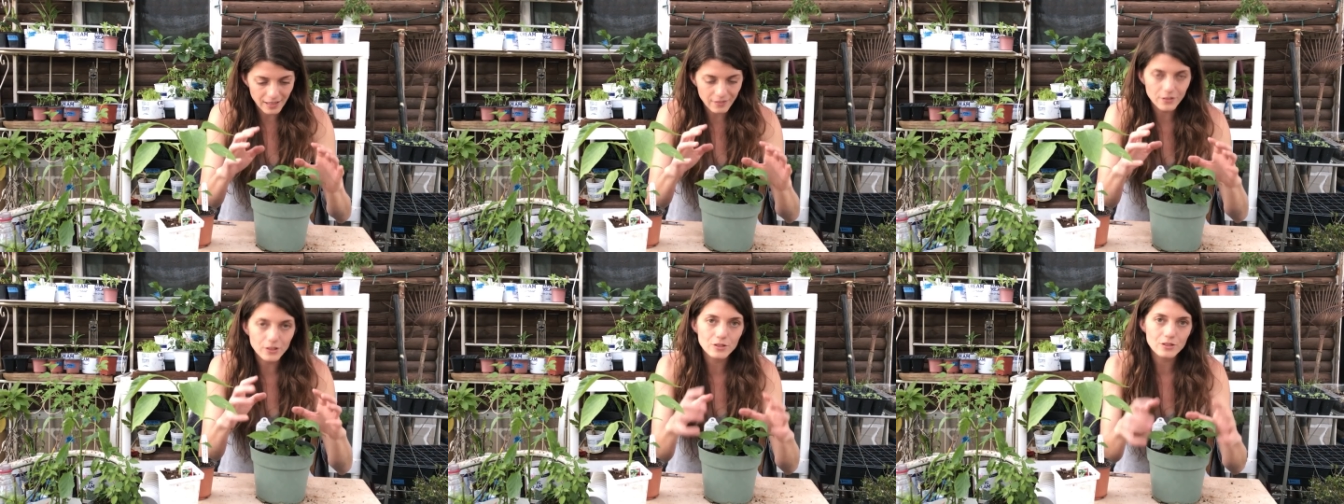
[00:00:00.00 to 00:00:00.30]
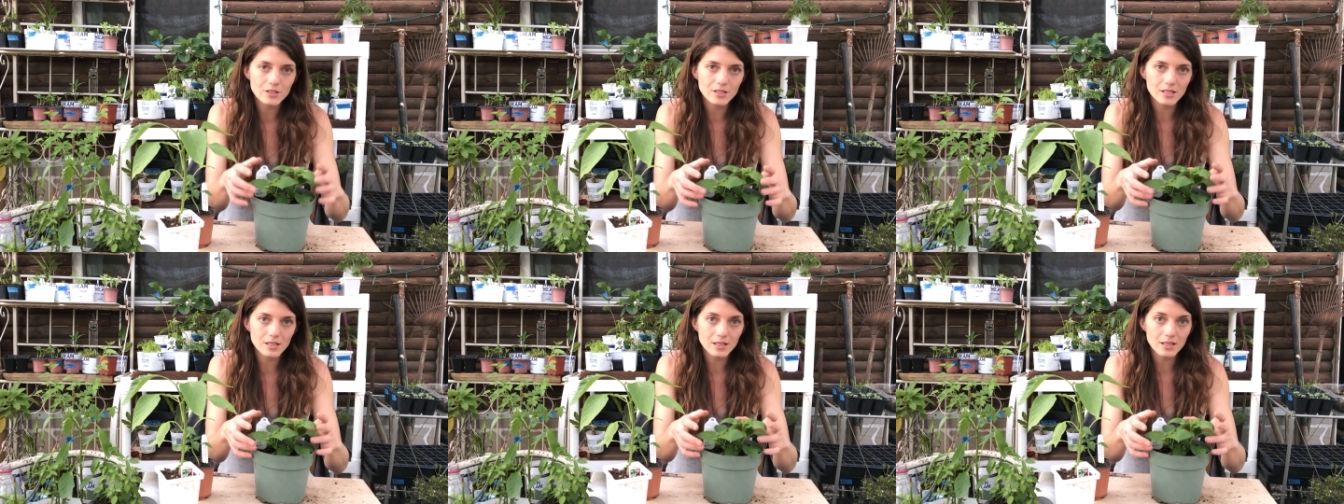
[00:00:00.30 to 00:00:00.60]
If you
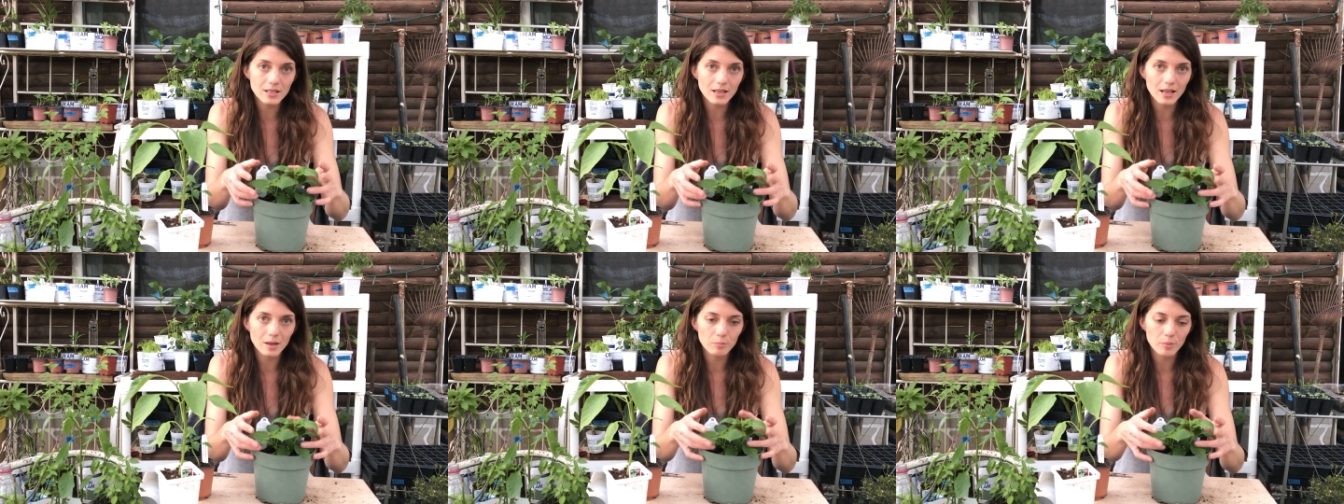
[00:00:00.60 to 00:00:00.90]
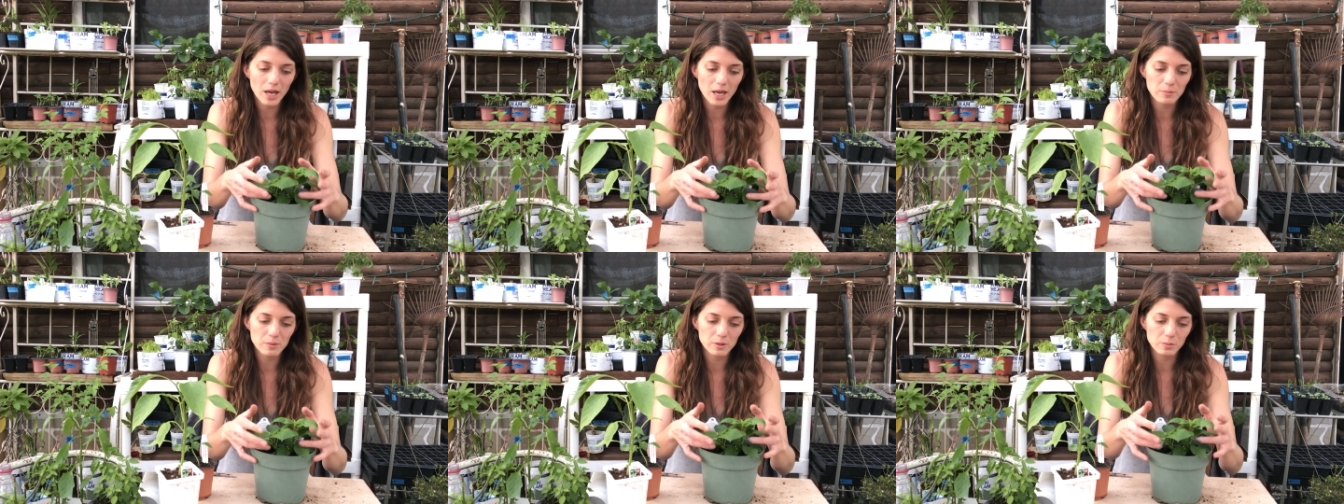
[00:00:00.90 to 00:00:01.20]
see a
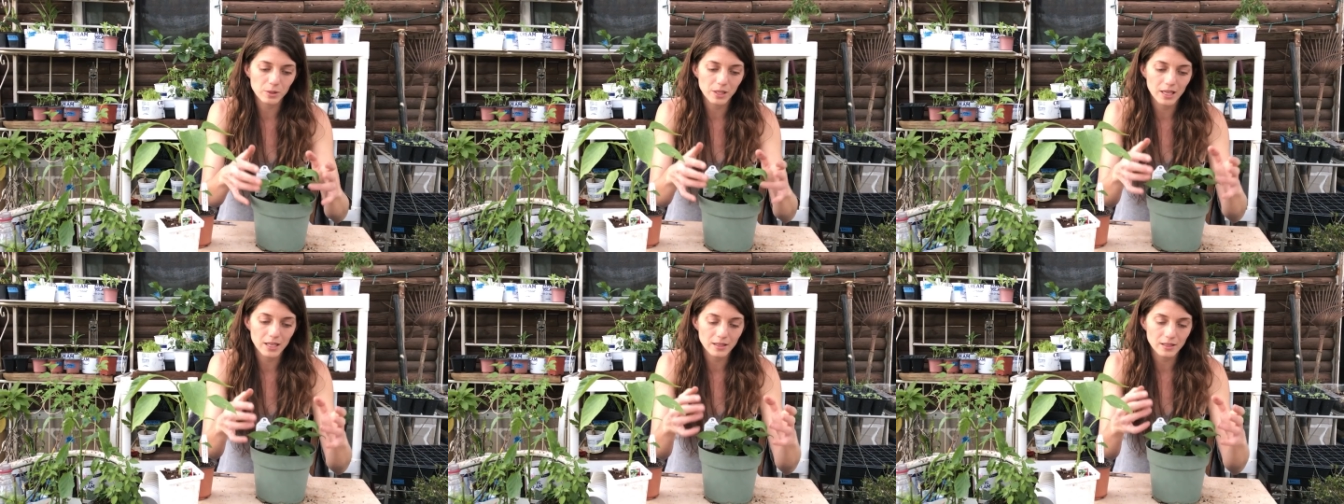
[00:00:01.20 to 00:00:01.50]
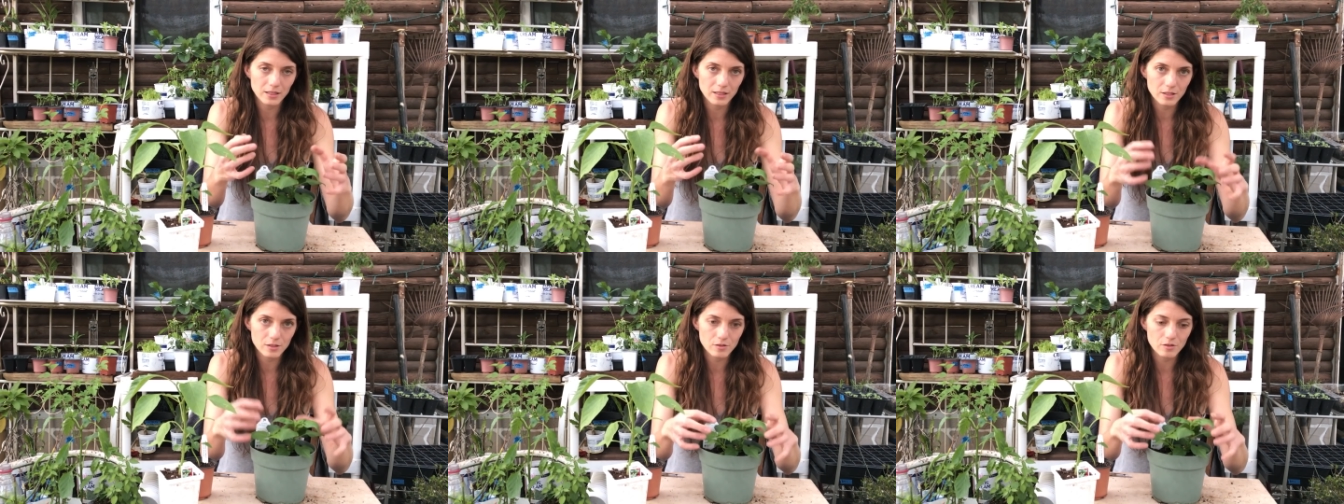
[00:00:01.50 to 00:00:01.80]
pepper plant
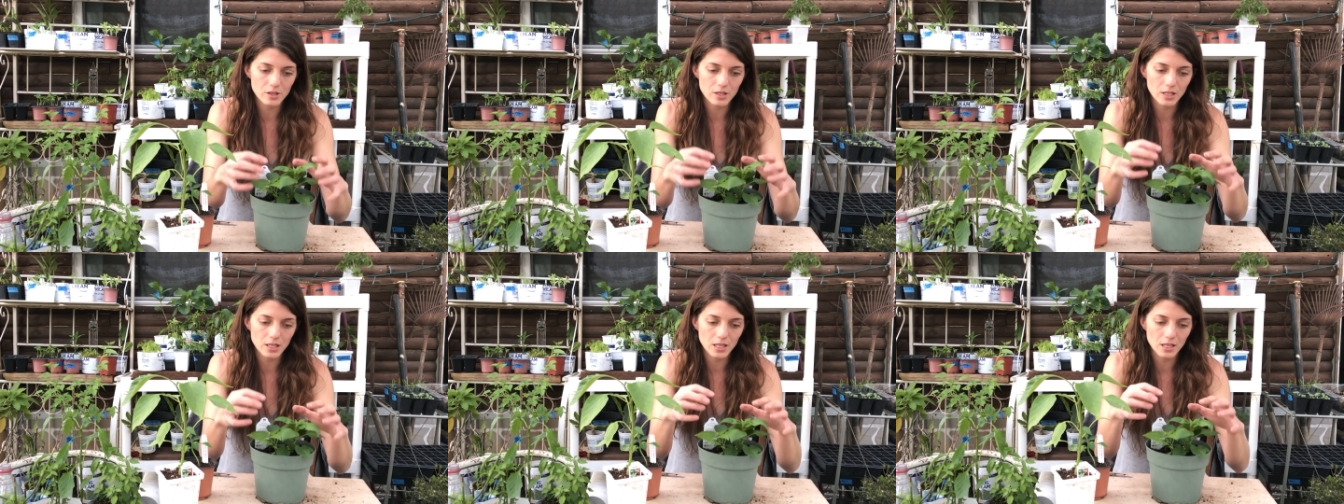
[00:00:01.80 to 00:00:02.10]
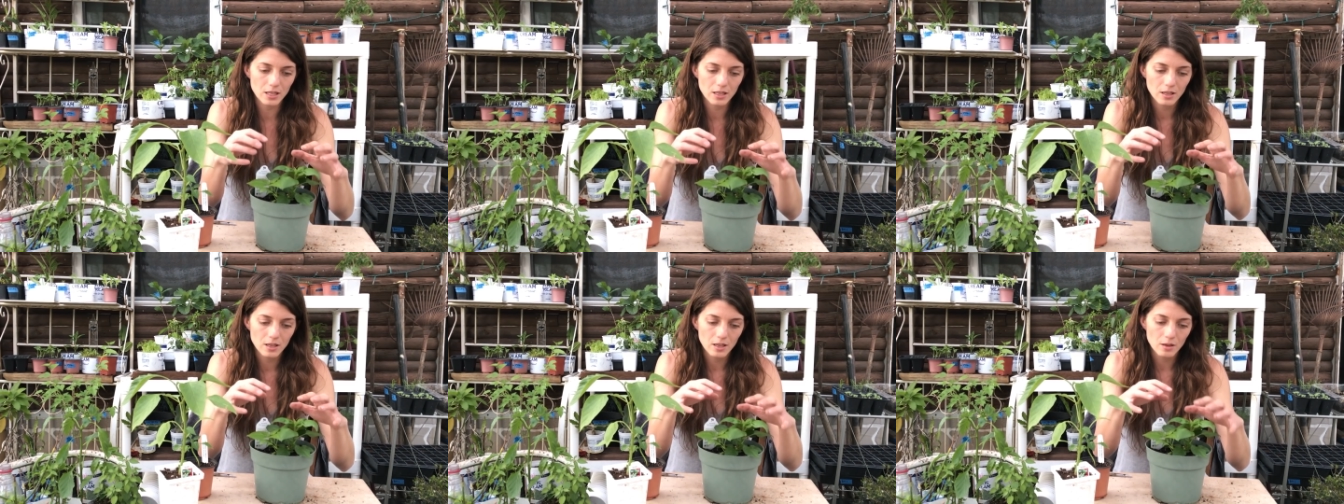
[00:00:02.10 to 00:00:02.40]
that is
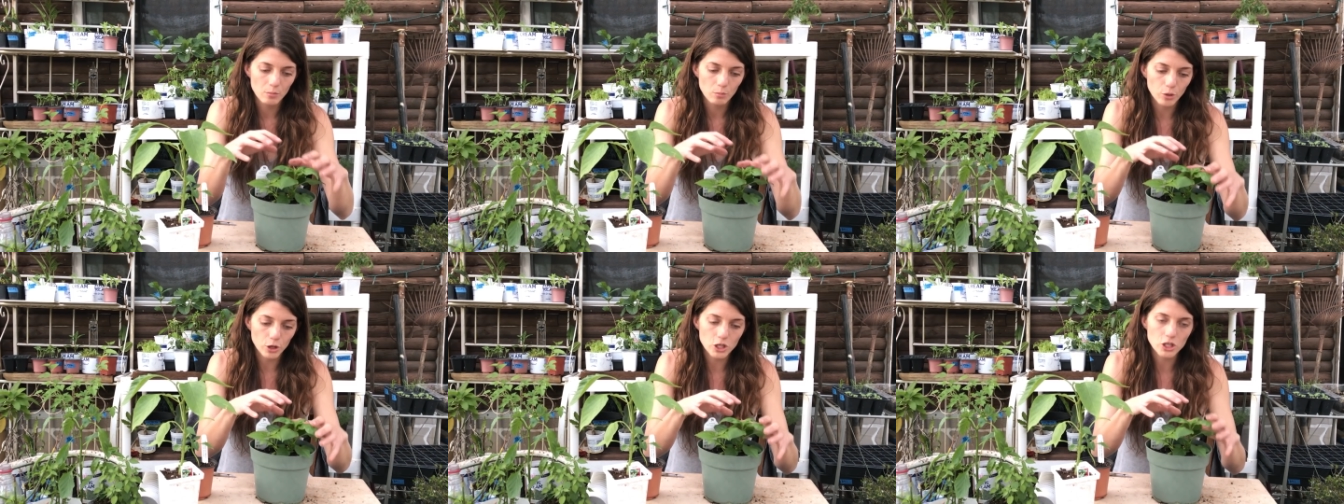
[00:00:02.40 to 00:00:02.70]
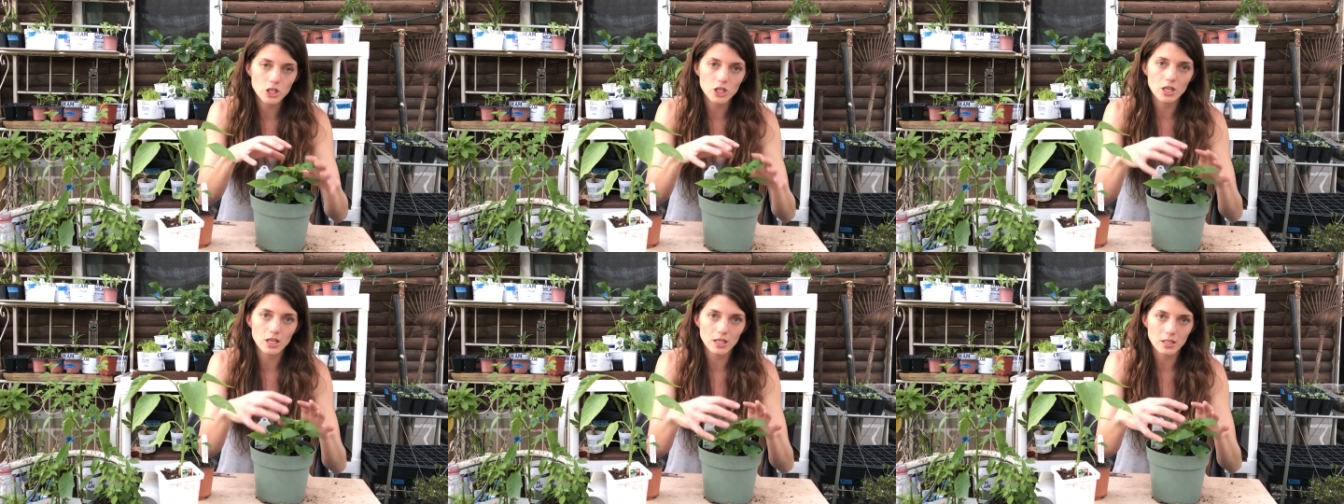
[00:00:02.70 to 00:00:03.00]
really
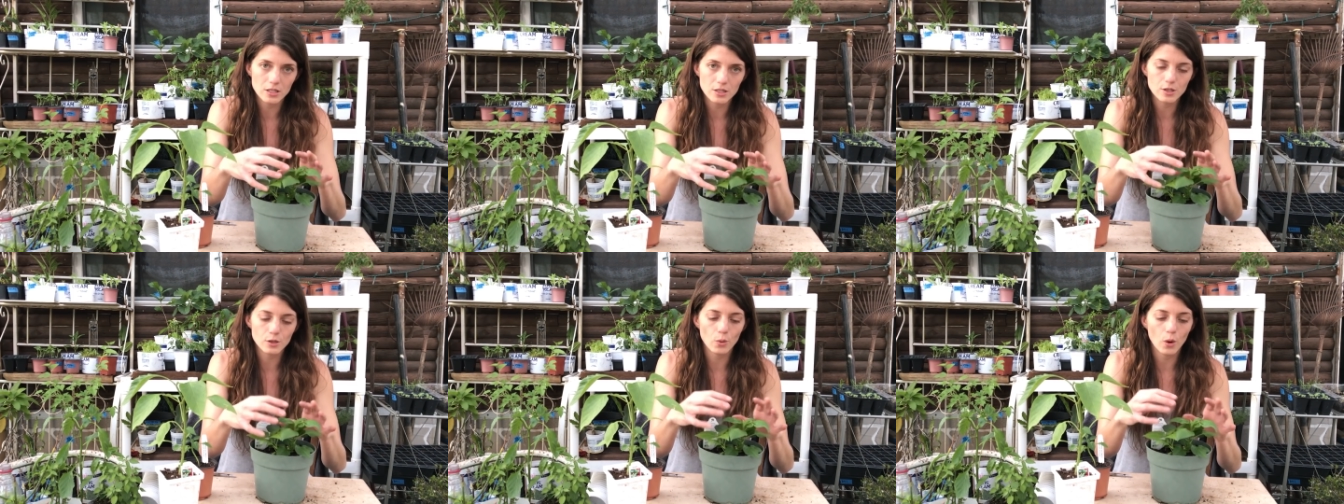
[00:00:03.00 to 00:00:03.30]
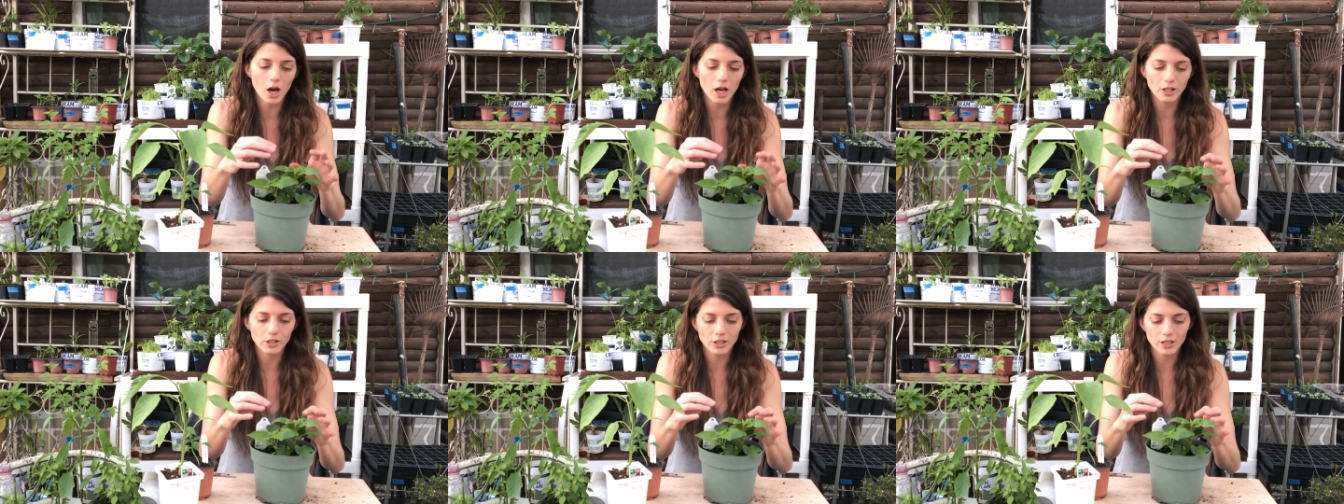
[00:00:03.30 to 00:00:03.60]
bushy and
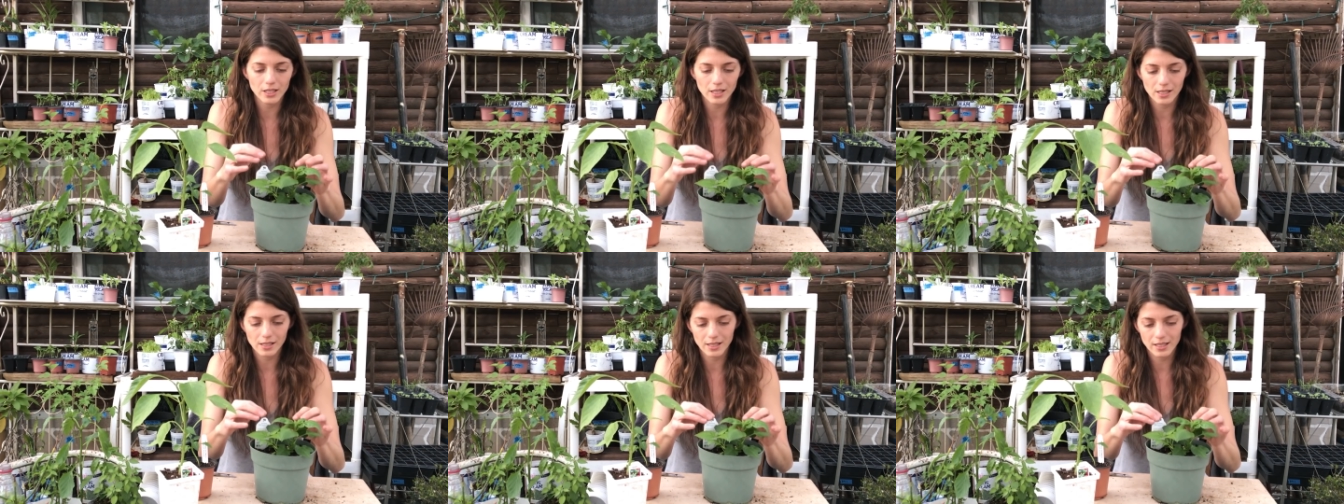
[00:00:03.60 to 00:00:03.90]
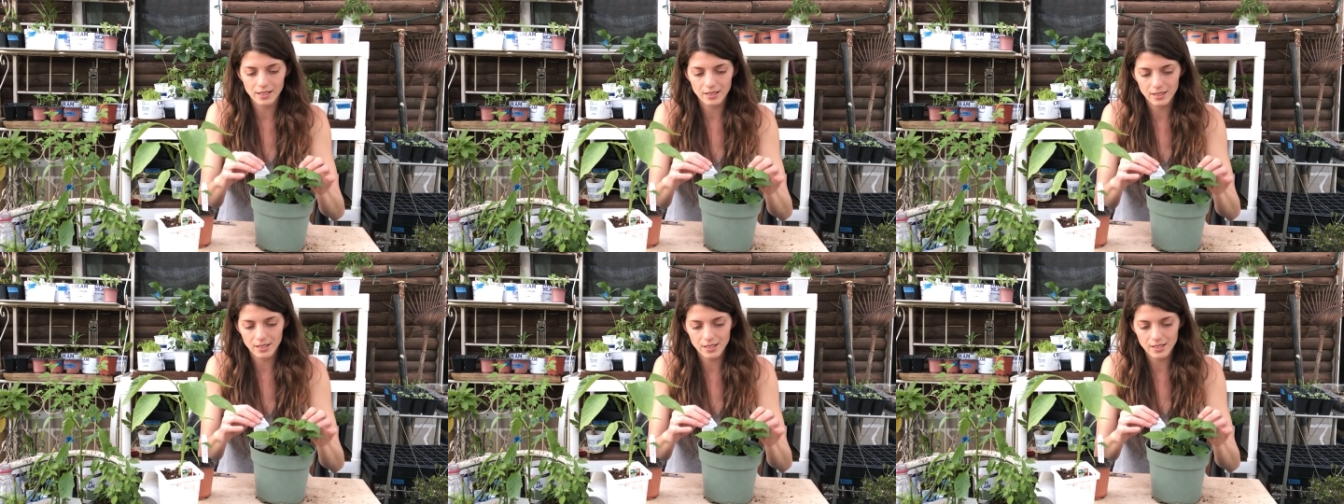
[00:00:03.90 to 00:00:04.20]
squat looking
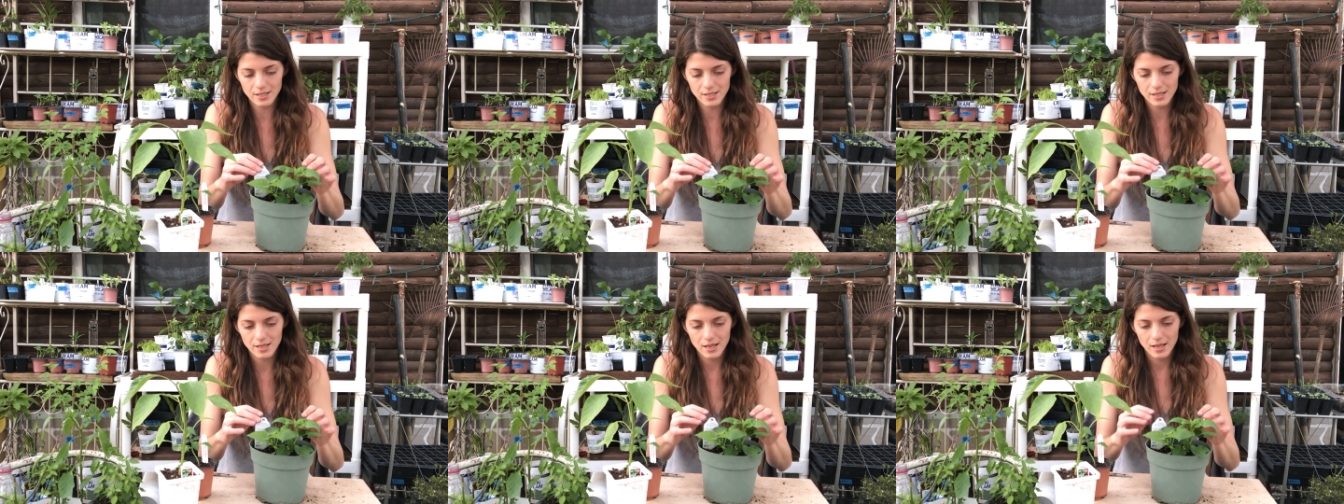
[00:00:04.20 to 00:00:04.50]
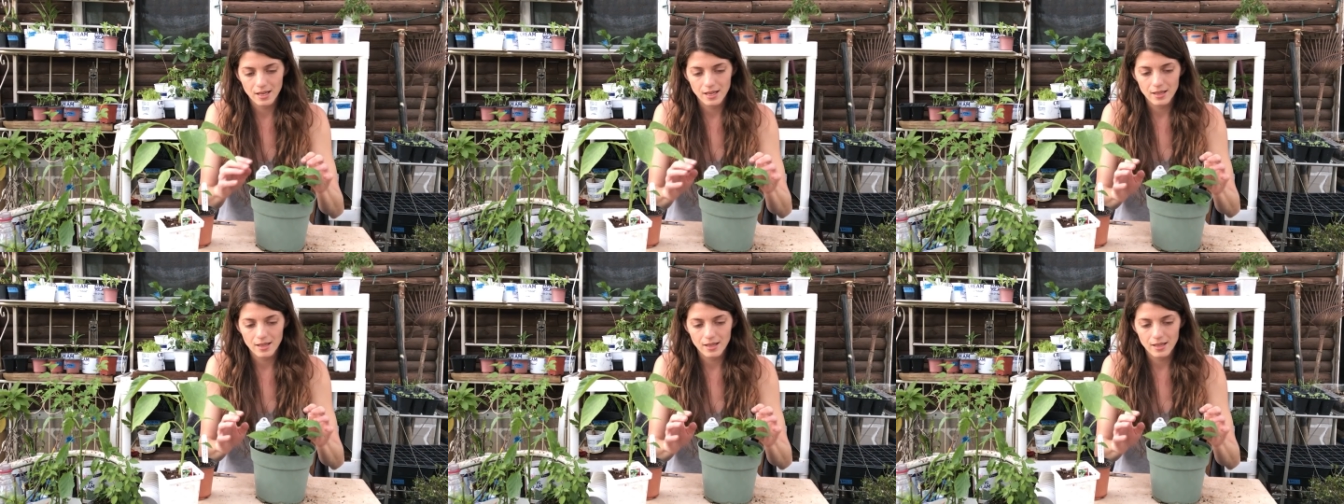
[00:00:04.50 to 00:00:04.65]
like this,